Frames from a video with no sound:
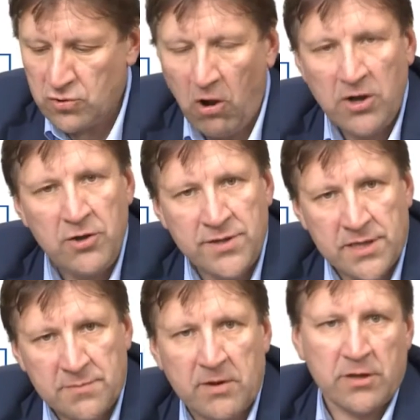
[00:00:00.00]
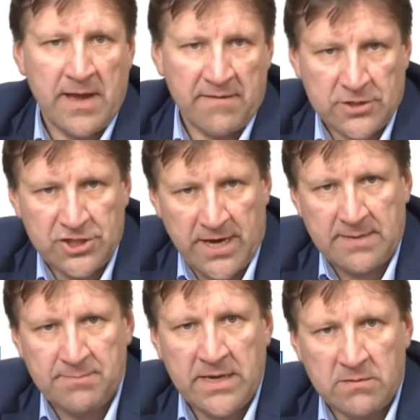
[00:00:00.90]
to all users because we have a
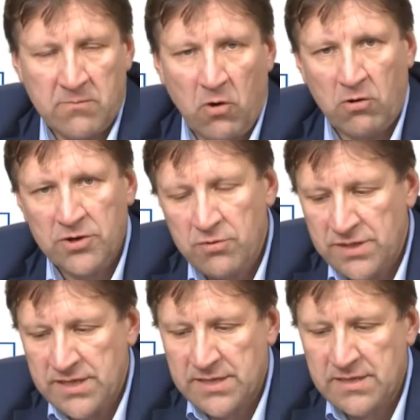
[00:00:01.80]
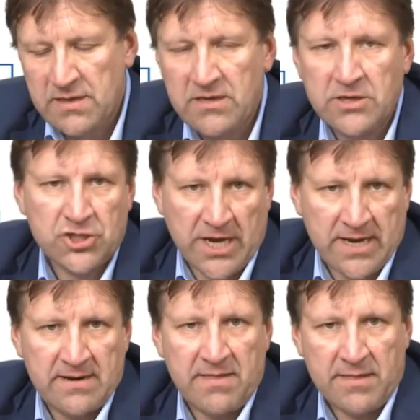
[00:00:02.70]
shared medium. All users
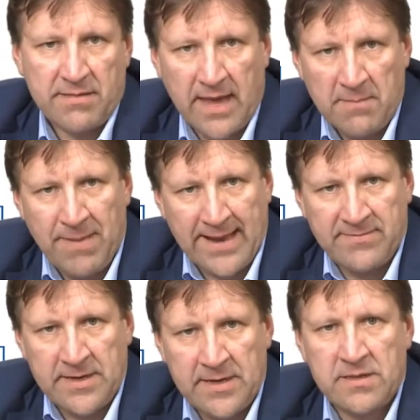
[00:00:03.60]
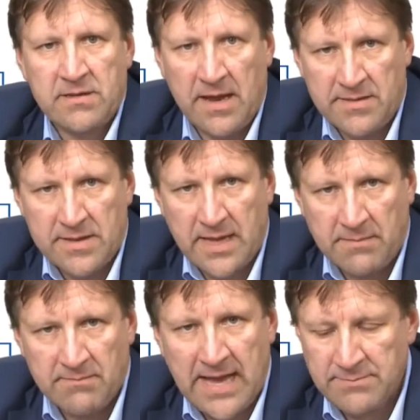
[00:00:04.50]
share the same bandwidth and the
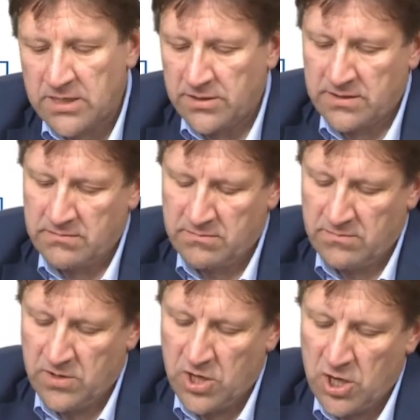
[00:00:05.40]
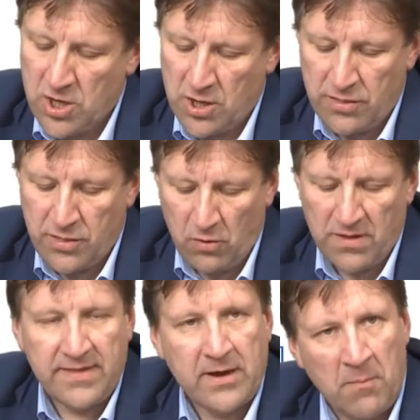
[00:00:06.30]
same time slot.
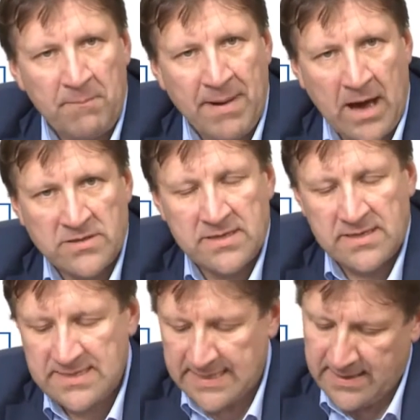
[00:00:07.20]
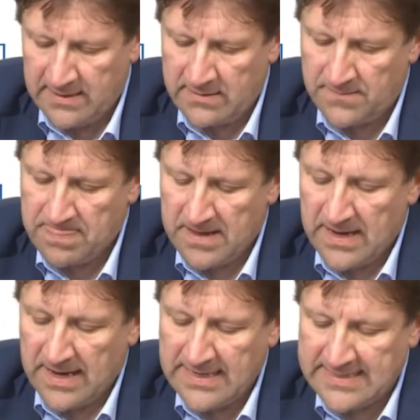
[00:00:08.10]
So the compound signal
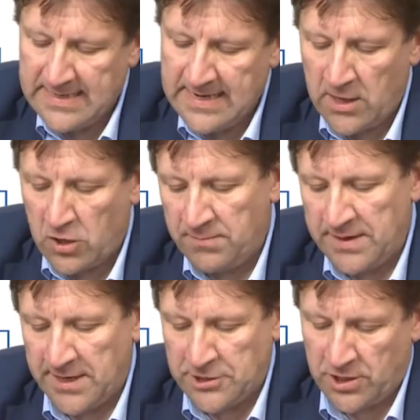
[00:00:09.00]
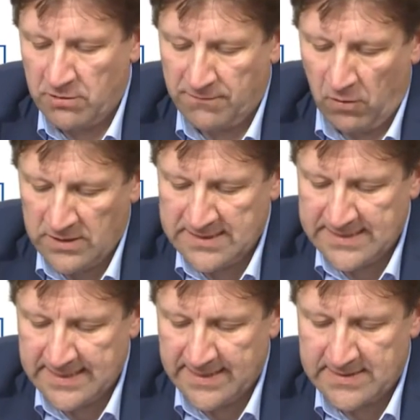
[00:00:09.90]
is the linear combination of all
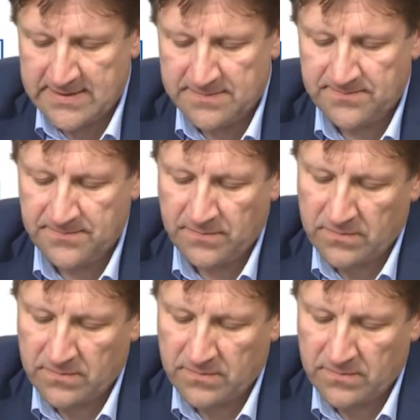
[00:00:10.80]
signals